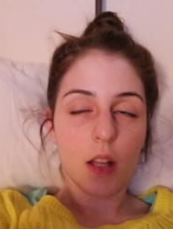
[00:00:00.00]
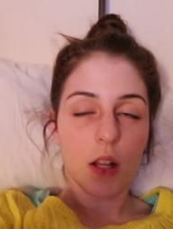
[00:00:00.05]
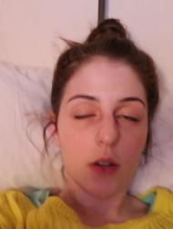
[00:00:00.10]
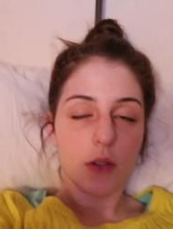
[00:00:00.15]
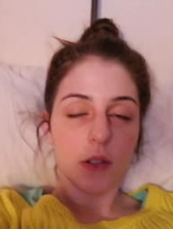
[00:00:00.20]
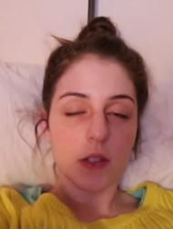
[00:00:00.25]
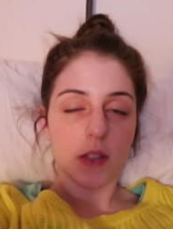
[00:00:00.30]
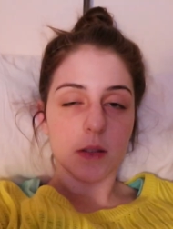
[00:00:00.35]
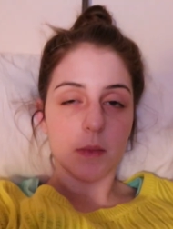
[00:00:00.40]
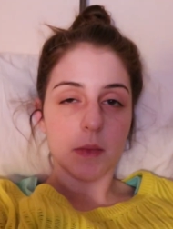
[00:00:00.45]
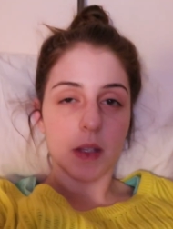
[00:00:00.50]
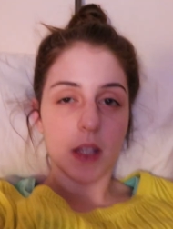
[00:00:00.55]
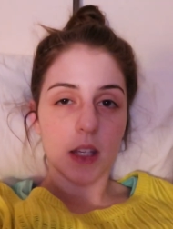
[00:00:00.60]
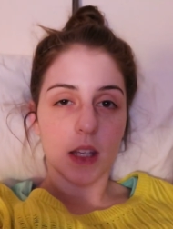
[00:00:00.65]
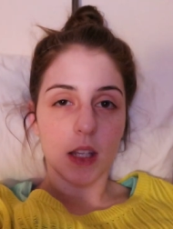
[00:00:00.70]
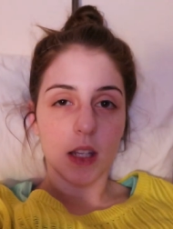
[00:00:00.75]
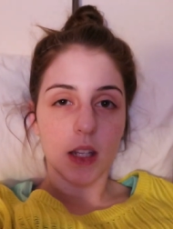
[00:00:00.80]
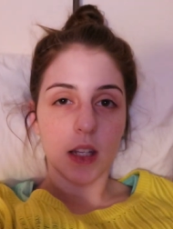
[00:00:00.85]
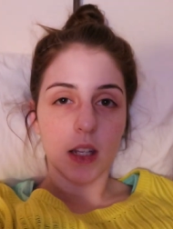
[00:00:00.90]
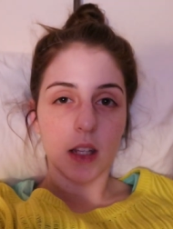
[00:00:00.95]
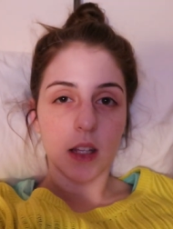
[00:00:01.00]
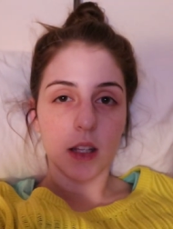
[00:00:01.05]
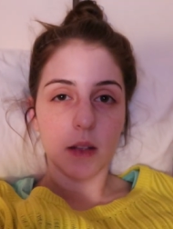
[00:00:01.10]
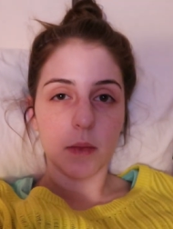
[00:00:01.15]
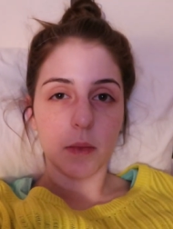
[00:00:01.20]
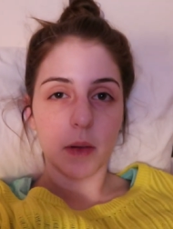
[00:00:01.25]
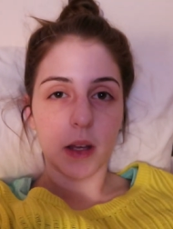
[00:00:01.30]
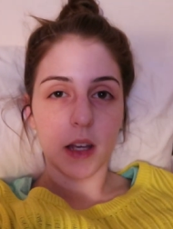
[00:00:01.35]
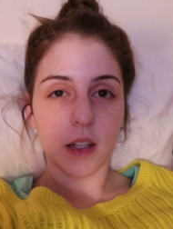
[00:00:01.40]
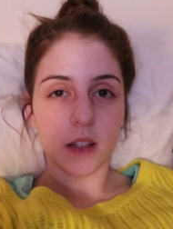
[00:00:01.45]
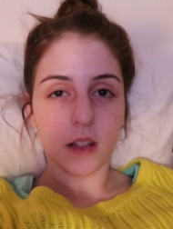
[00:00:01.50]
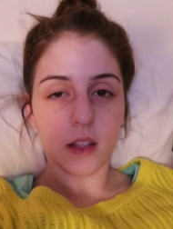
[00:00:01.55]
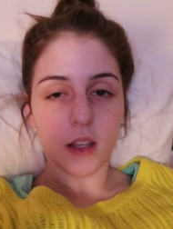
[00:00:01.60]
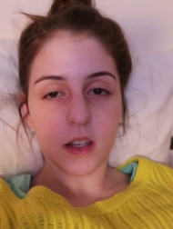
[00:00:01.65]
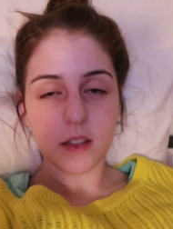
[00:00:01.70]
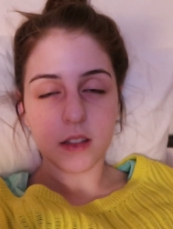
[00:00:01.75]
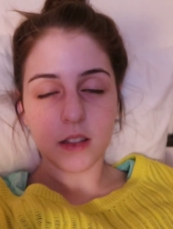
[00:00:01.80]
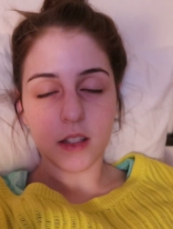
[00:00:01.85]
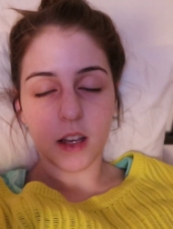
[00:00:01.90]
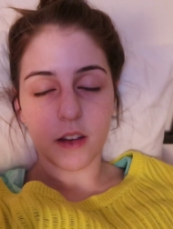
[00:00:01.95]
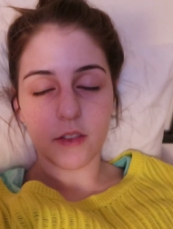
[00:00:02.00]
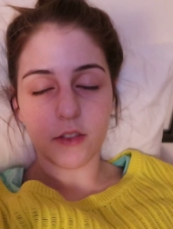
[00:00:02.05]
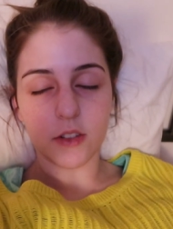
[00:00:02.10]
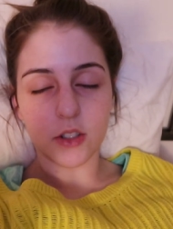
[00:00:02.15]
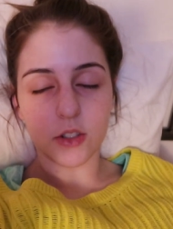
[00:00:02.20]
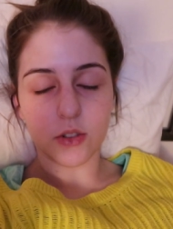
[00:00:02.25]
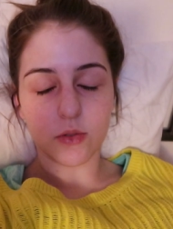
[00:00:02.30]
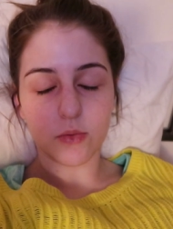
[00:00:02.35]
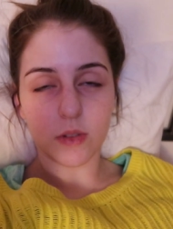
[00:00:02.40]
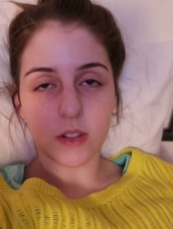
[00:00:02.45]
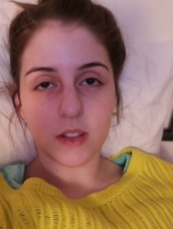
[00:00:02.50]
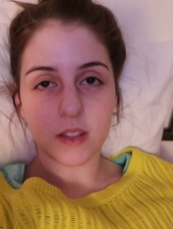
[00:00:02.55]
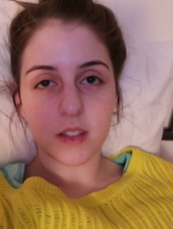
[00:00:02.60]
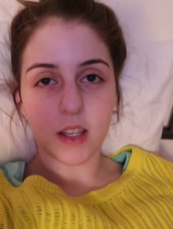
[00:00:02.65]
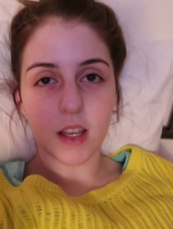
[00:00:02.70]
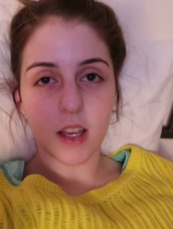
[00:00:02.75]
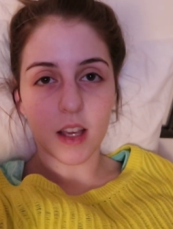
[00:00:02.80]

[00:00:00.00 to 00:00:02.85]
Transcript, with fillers: Hello, it's me eating in bed like a savage once